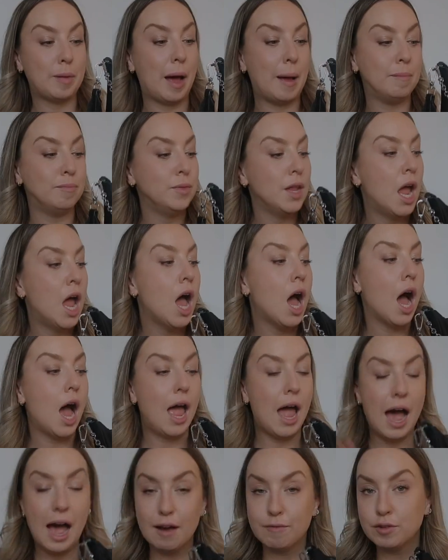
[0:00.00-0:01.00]
But
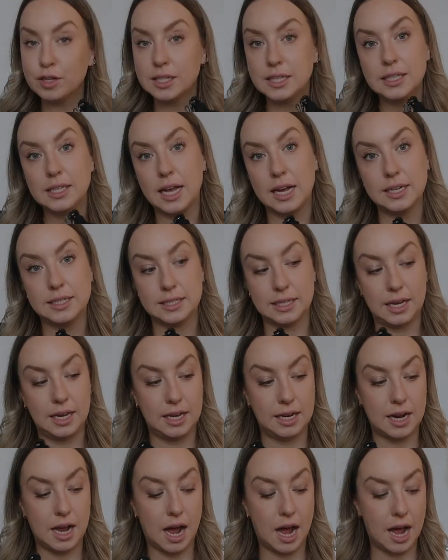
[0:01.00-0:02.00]
I have really liked it.